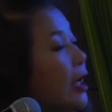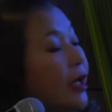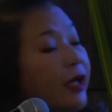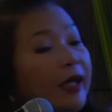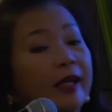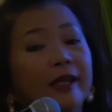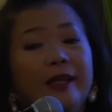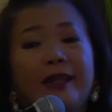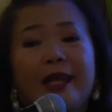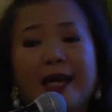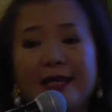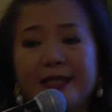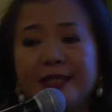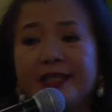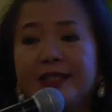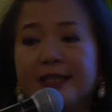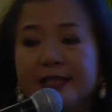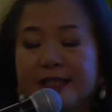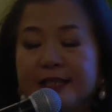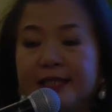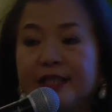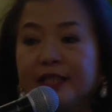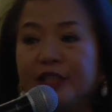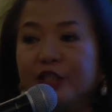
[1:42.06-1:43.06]
And that's
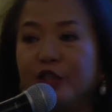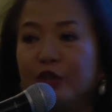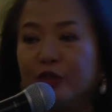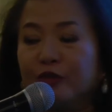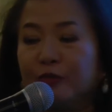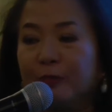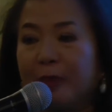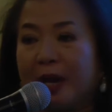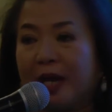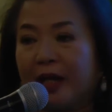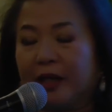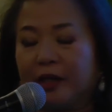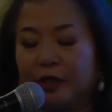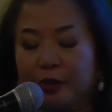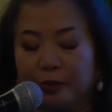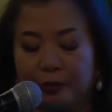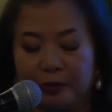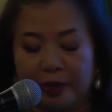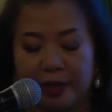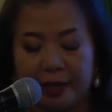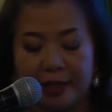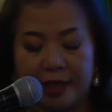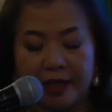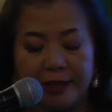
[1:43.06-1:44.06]
the city of
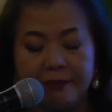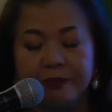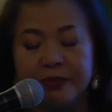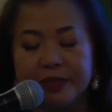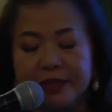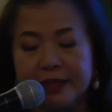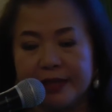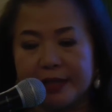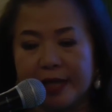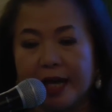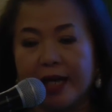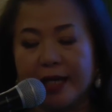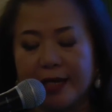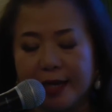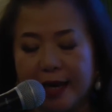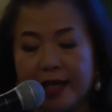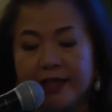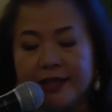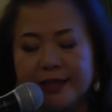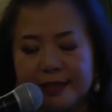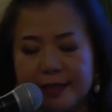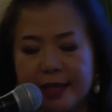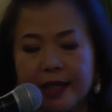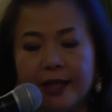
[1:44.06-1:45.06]
Baguio. And
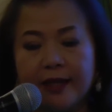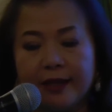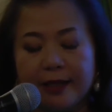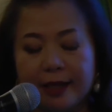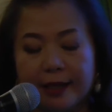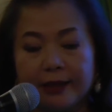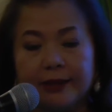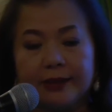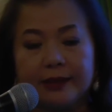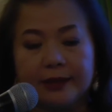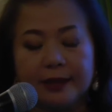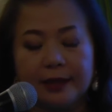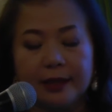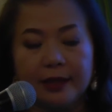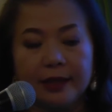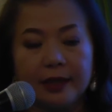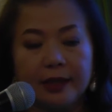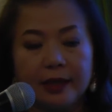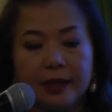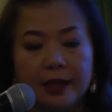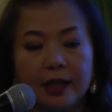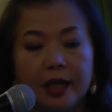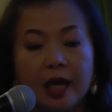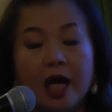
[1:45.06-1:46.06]
I say that
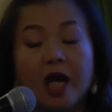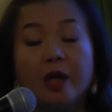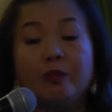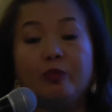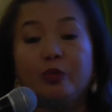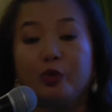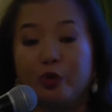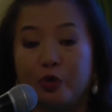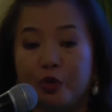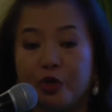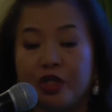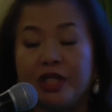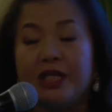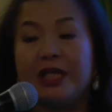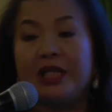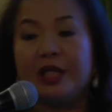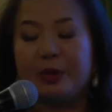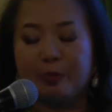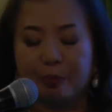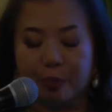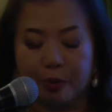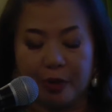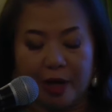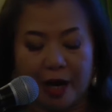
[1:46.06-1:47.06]
I'm
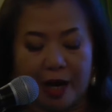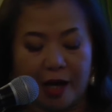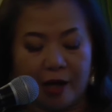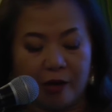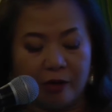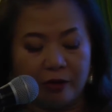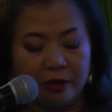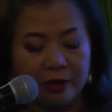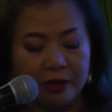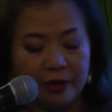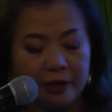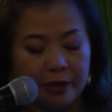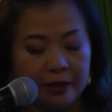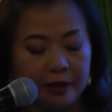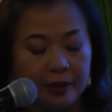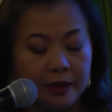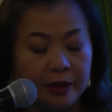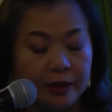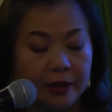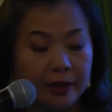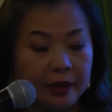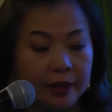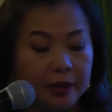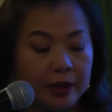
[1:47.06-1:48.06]
really proud
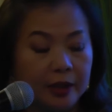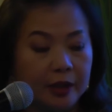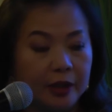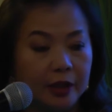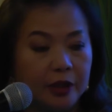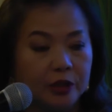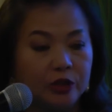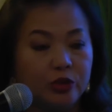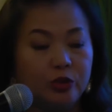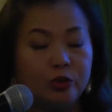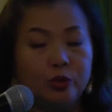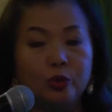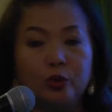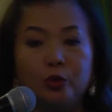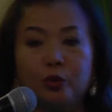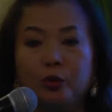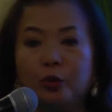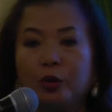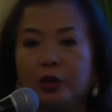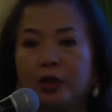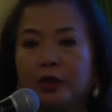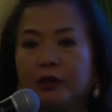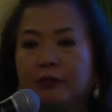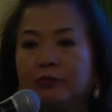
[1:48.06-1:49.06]

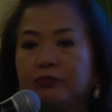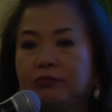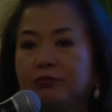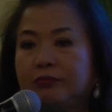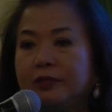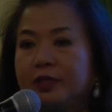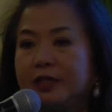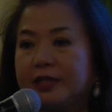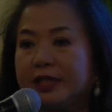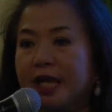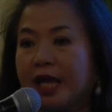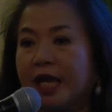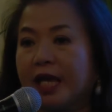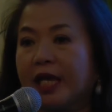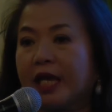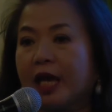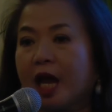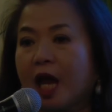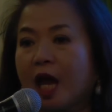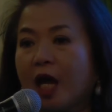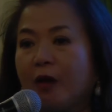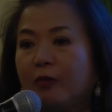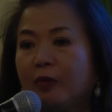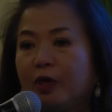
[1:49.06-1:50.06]
to say
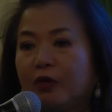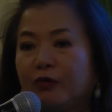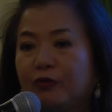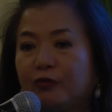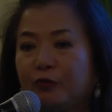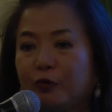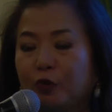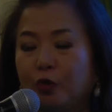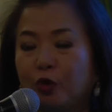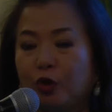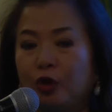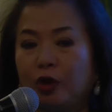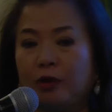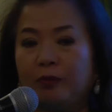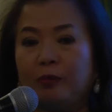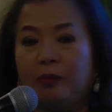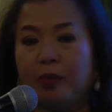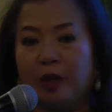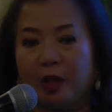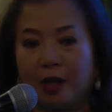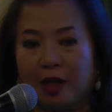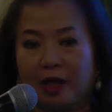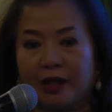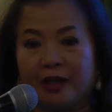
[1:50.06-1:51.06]
I'm a
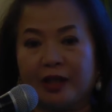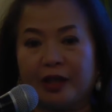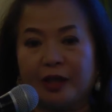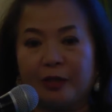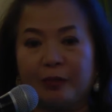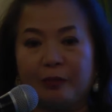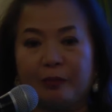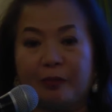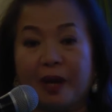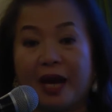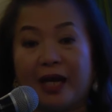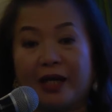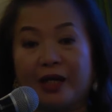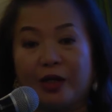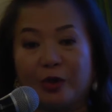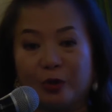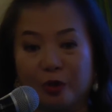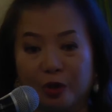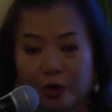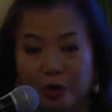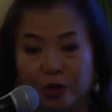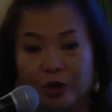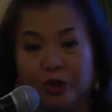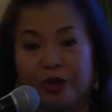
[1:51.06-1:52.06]
full-blooded
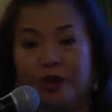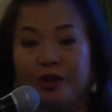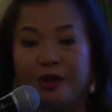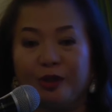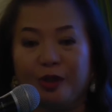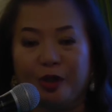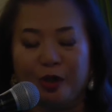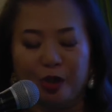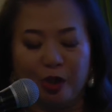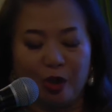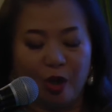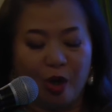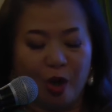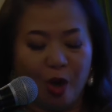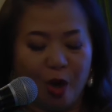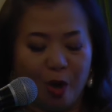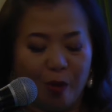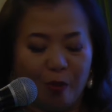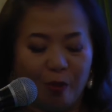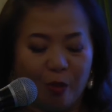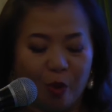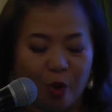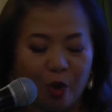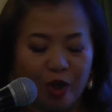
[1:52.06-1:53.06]
Baguio girl,
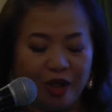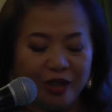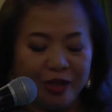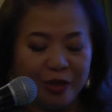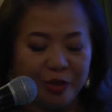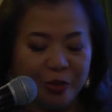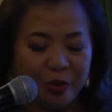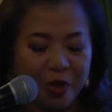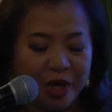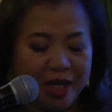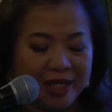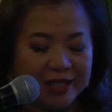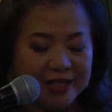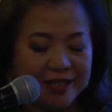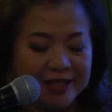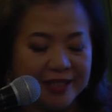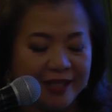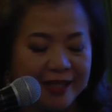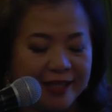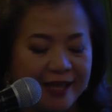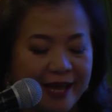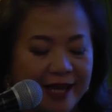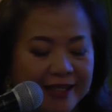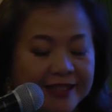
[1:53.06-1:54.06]
born and raised
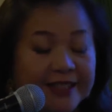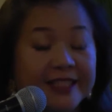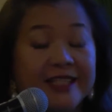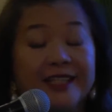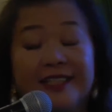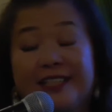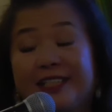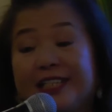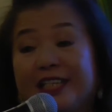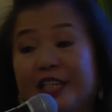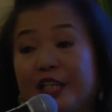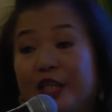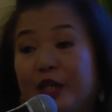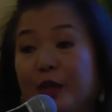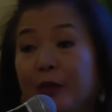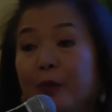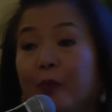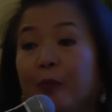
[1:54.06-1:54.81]
in that city.